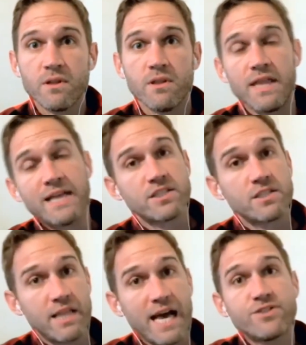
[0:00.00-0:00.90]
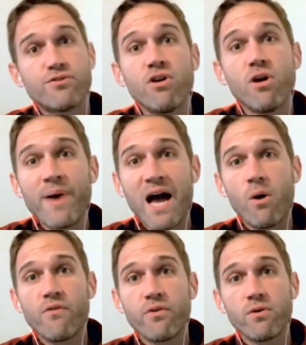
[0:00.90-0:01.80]
That's real
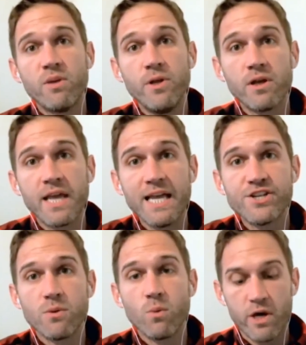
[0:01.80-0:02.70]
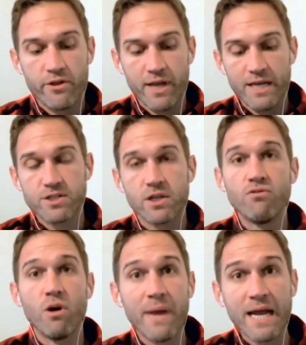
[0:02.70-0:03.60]
powerful communication, whether it's a
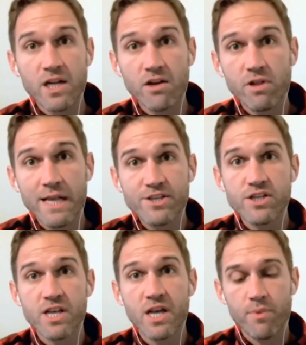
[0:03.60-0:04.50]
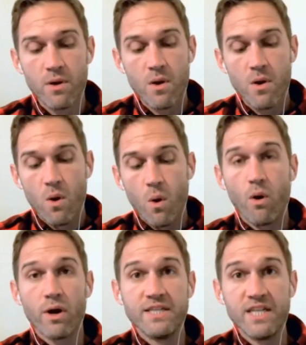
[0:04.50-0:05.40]
romantic relationship
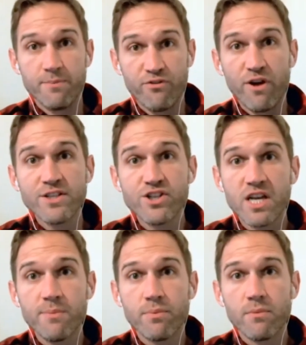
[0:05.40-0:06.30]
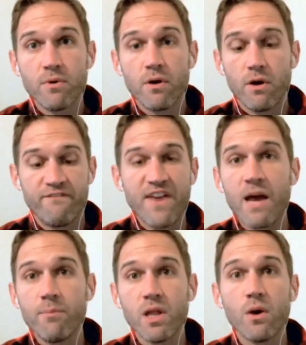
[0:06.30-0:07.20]
or a deep friendship,
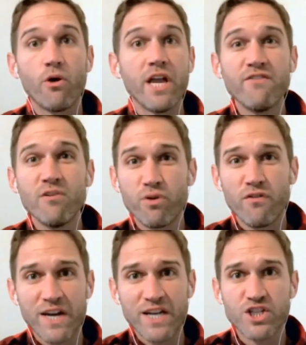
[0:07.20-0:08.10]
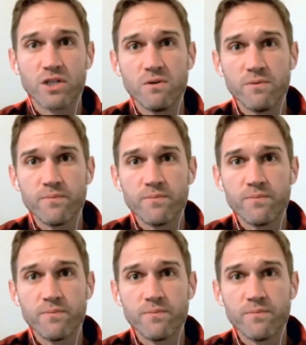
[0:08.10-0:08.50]
family, or even professional.